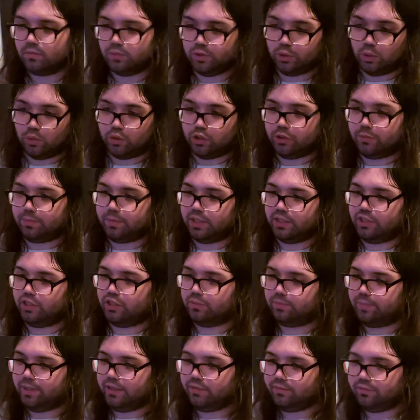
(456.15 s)
George punches
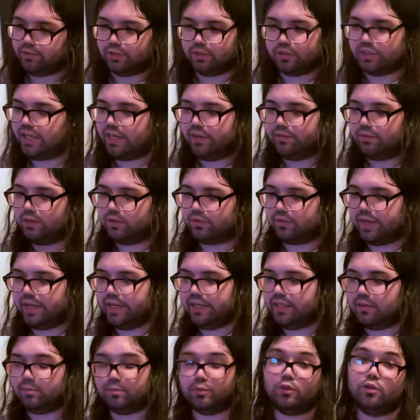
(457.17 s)
Biff to save
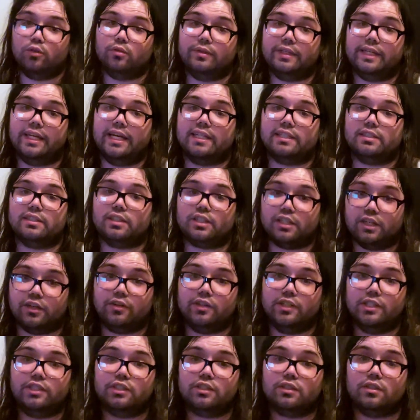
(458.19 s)
Lorraine and prove he has the
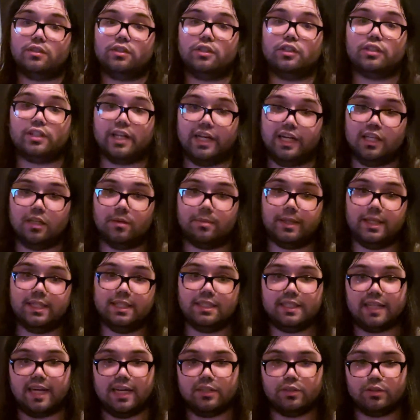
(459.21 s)
courage to stand up
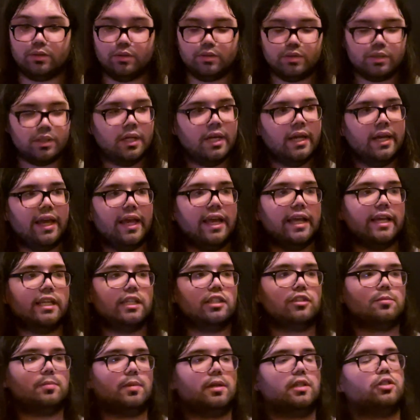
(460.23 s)
against assholes, and
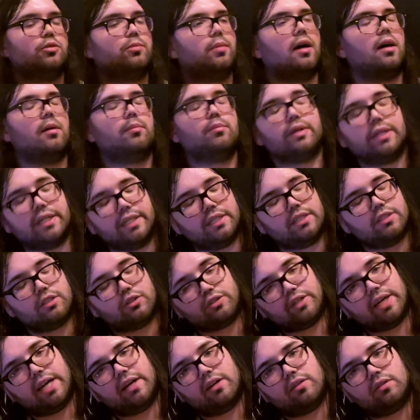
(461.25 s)
SpongeBob brings the
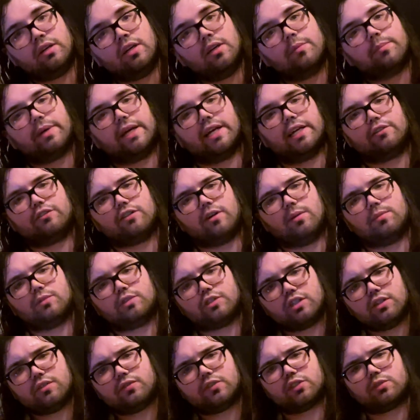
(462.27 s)
crown back from the
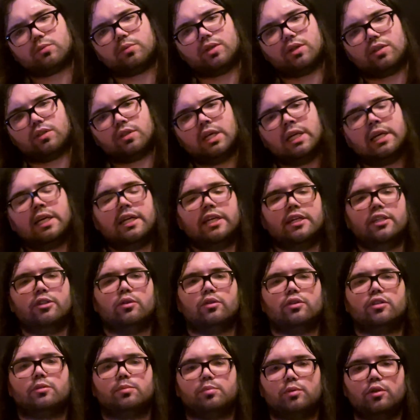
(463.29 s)
surface world in
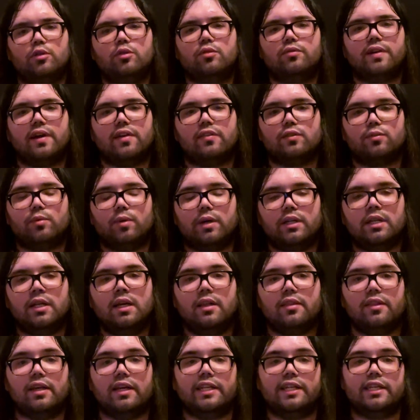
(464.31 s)
order to prove everyone
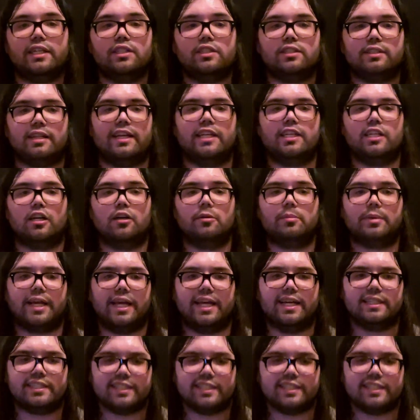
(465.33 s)
that he can stand up against